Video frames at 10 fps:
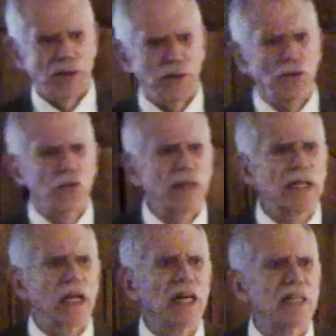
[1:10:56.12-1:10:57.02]
you
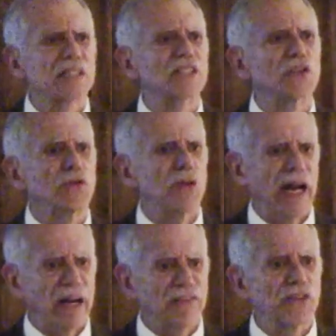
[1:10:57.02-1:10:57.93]
realize that you
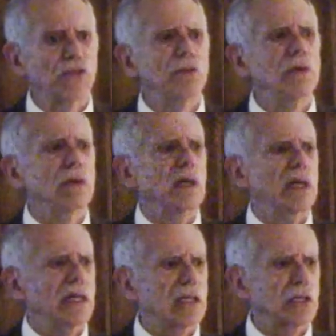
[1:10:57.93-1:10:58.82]
have to
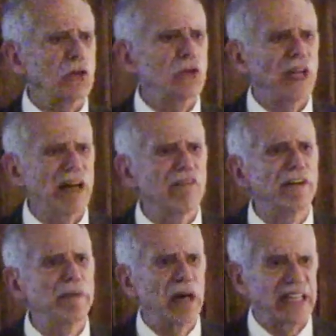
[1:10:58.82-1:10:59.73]
include
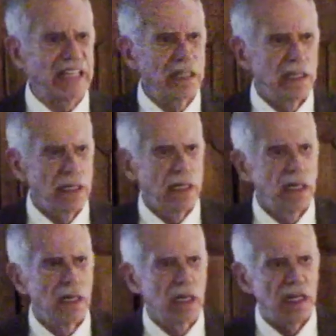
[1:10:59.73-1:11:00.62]
everybody
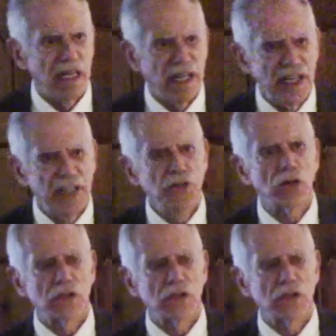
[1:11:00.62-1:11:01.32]
in your